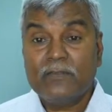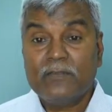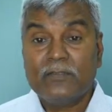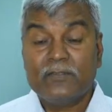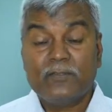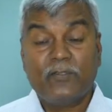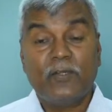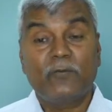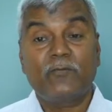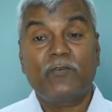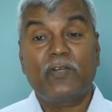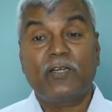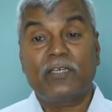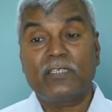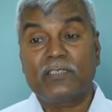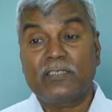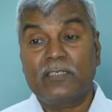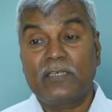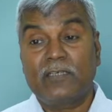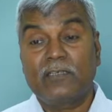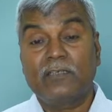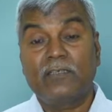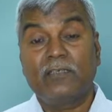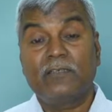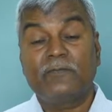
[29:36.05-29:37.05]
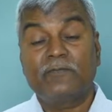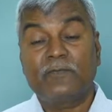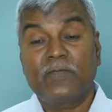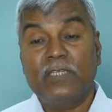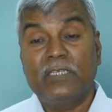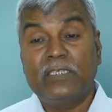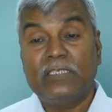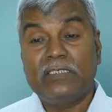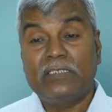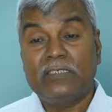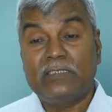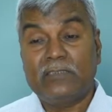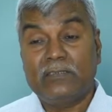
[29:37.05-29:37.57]
So you have to understand the
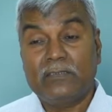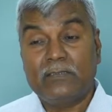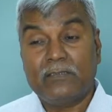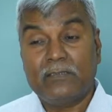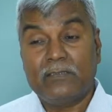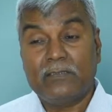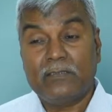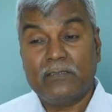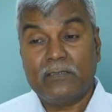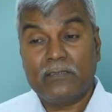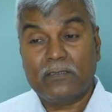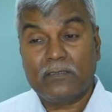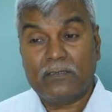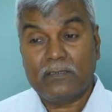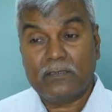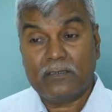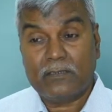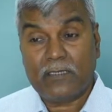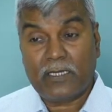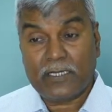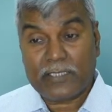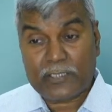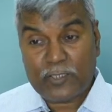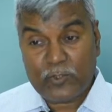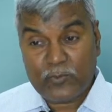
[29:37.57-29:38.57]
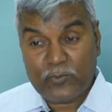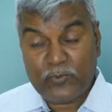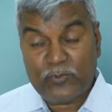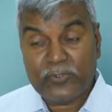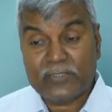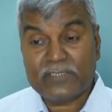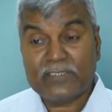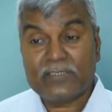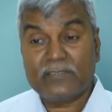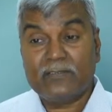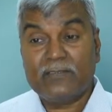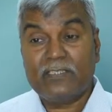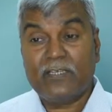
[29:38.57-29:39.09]

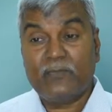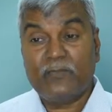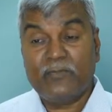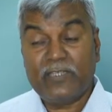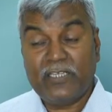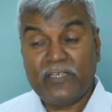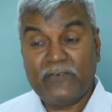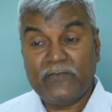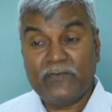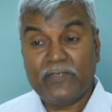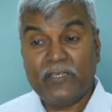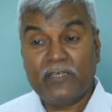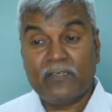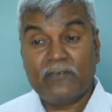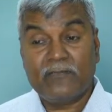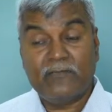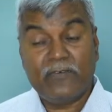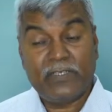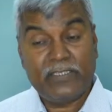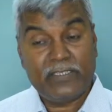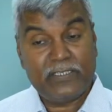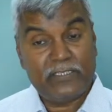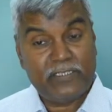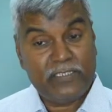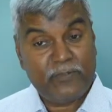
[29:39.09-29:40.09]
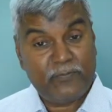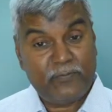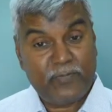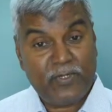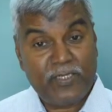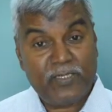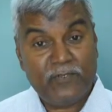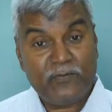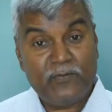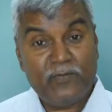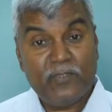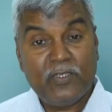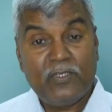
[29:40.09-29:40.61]
attributes, their behavior very
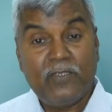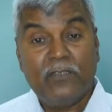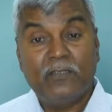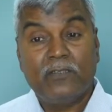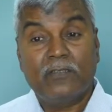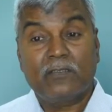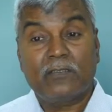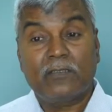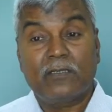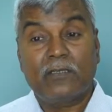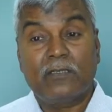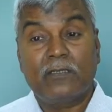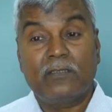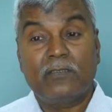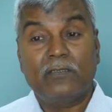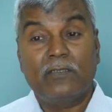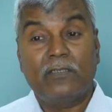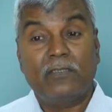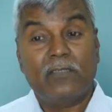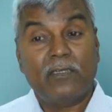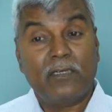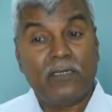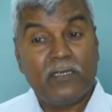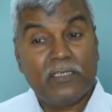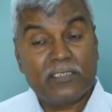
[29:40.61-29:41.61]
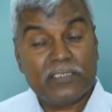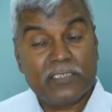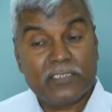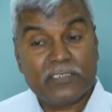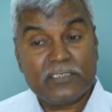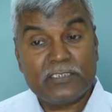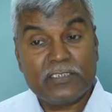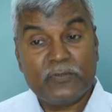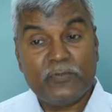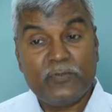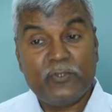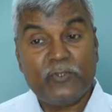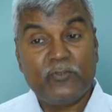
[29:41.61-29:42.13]
deeply,
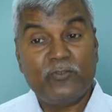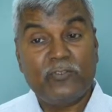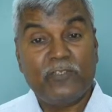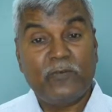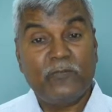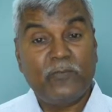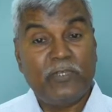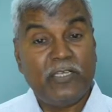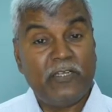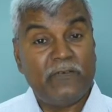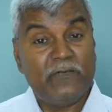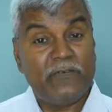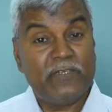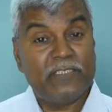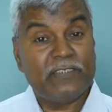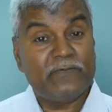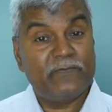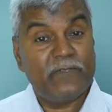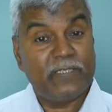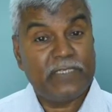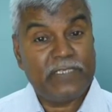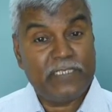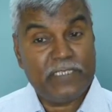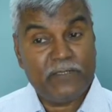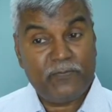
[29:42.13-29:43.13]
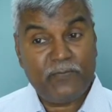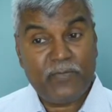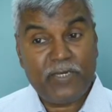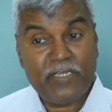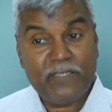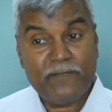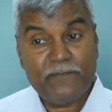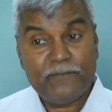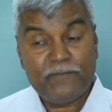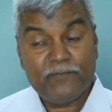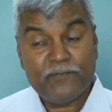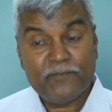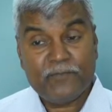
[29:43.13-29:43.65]
interrelationship between the behaviors very
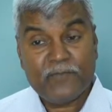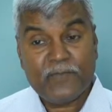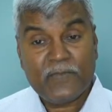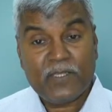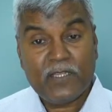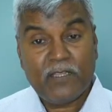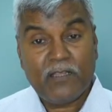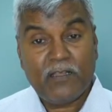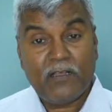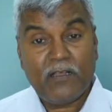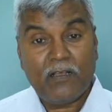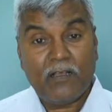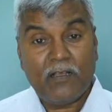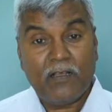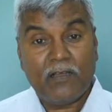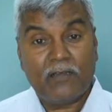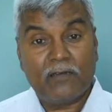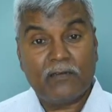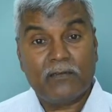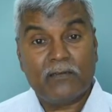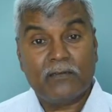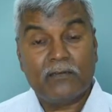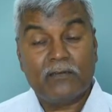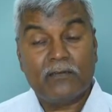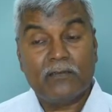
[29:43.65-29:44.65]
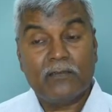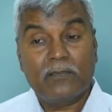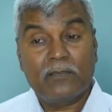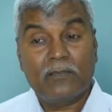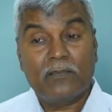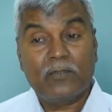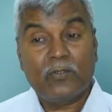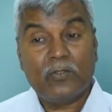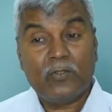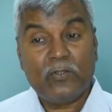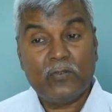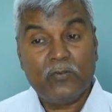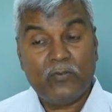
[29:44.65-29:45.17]
deeply, and
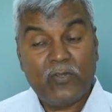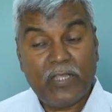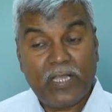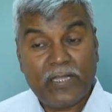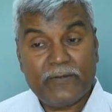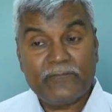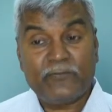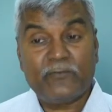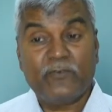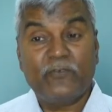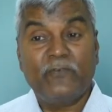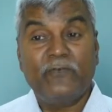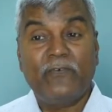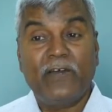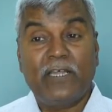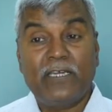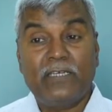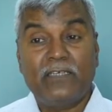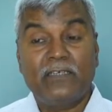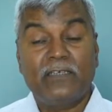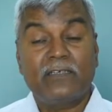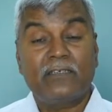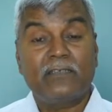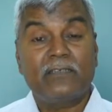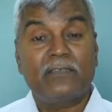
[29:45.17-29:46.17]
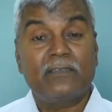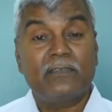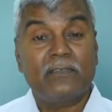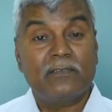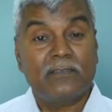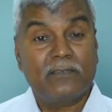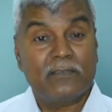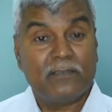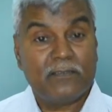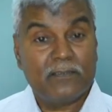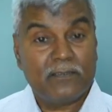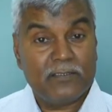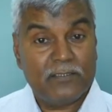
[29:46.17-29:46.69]
you have to validate
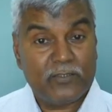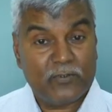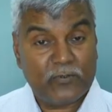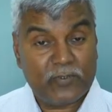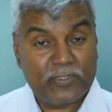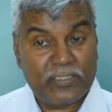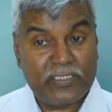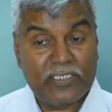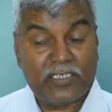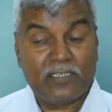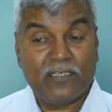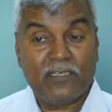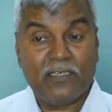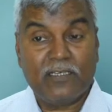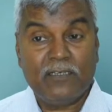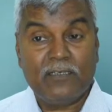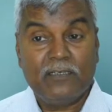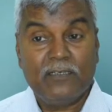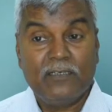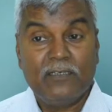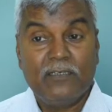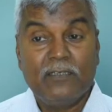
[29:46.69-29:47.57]
your data,